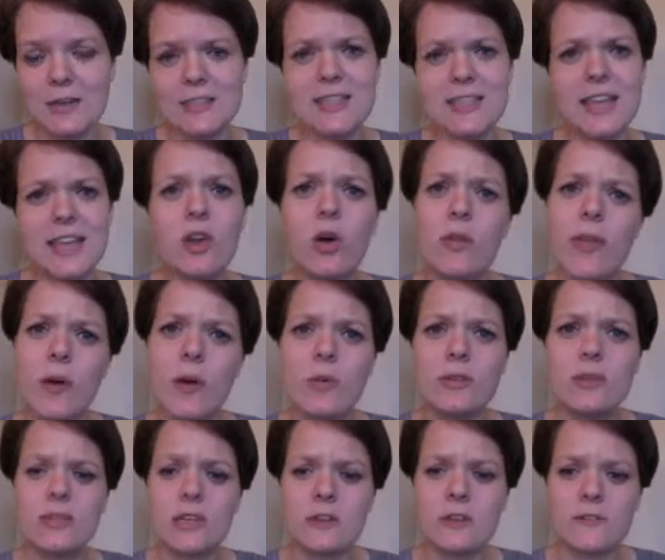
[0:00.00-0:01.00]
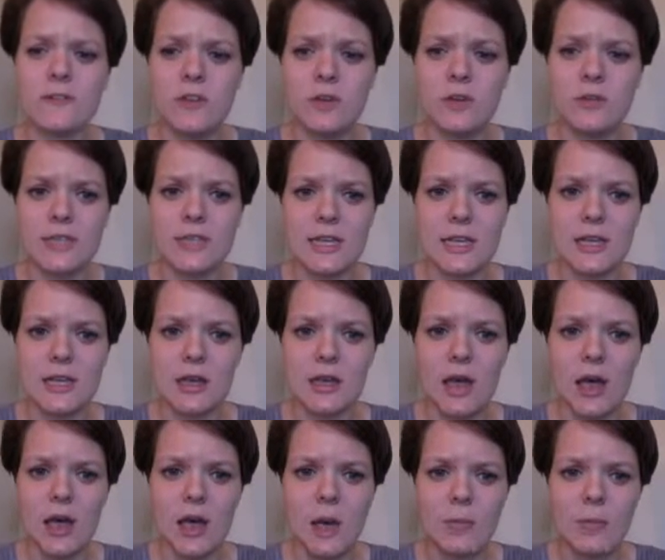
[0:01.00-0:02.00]
because I know that was confusing
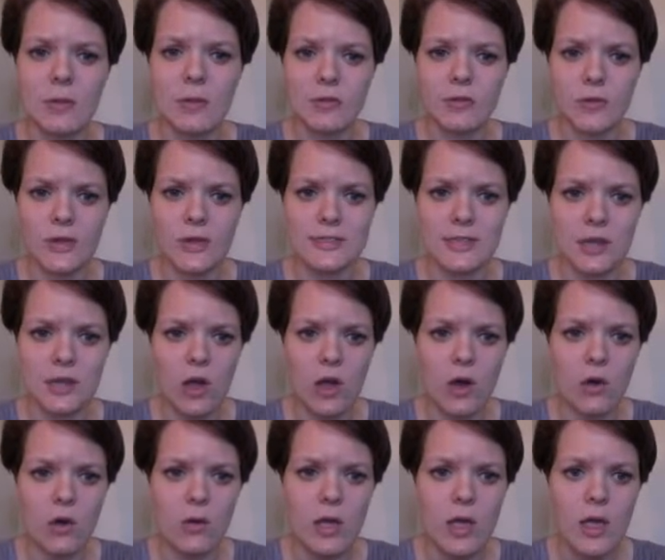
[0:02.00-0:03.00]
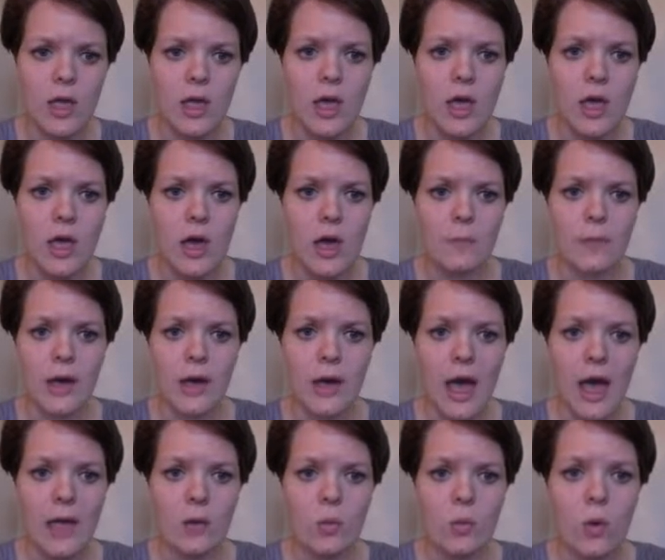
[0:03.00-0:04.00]
a couple of weeks ago,
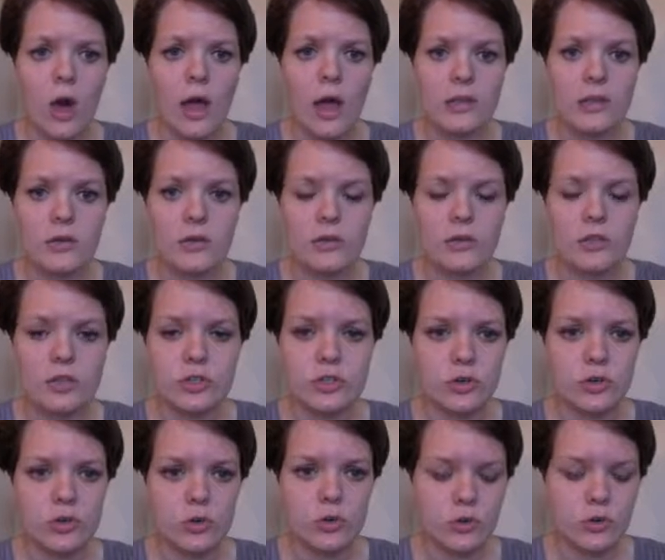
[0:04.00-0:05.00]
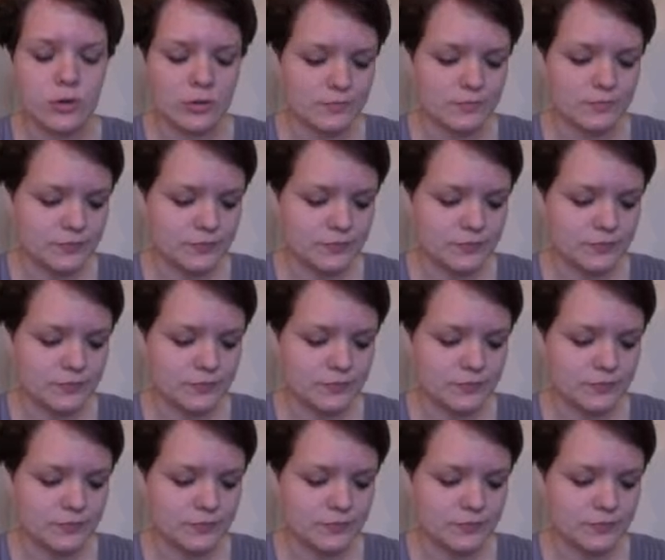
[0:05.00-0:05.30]
but I want you to